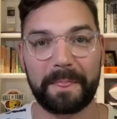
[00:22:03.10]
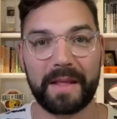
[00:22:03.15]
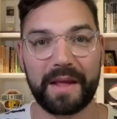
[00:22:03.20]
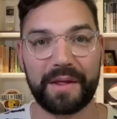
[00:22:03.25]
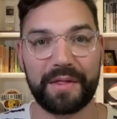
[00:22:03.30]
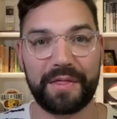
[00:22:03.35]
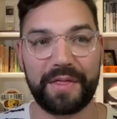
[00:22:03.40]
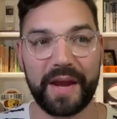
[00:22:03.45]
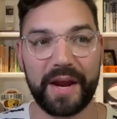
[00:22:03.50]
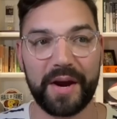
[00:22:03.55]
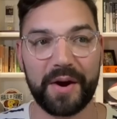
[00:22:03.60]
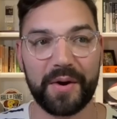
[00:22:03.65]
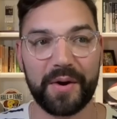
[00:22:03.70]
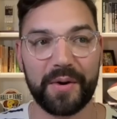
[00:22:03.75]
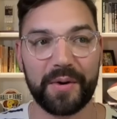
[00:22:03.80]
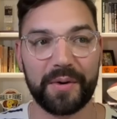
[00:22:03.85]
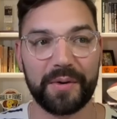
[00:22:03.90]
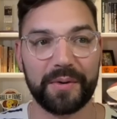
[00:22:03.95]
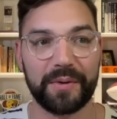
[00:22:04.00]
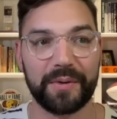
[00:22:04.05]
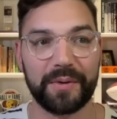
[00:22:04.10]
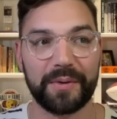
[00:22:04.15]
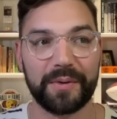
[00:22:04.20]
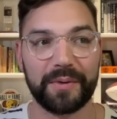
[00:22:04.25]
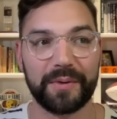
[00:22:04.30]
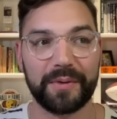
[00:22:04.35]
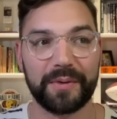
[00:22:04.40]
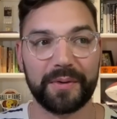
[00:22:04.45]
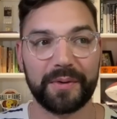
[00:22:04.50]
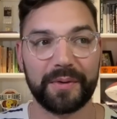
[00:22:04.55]
there
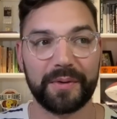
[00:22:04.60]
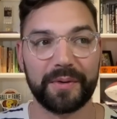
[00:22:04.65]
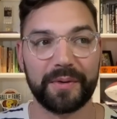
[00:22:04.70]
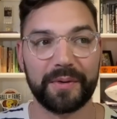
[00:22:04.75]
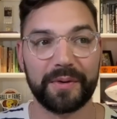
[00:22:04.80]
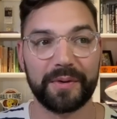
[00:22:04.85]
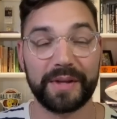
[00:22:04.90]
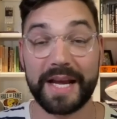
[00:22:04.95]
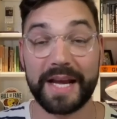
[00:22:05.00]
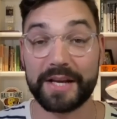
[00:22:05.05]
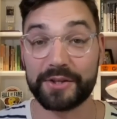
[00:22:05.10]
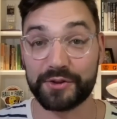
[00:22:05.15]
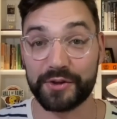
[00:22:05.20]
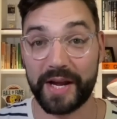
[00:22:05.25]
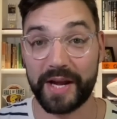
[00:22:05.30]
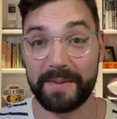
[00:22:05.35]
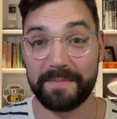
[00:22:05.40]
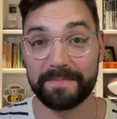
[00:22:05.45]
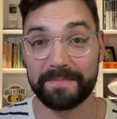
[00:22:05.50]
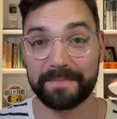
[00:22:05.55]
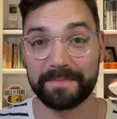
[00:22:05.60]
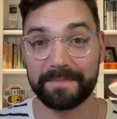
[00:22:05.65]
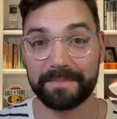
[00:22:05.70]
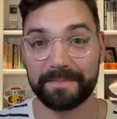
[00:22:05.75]
yesterday.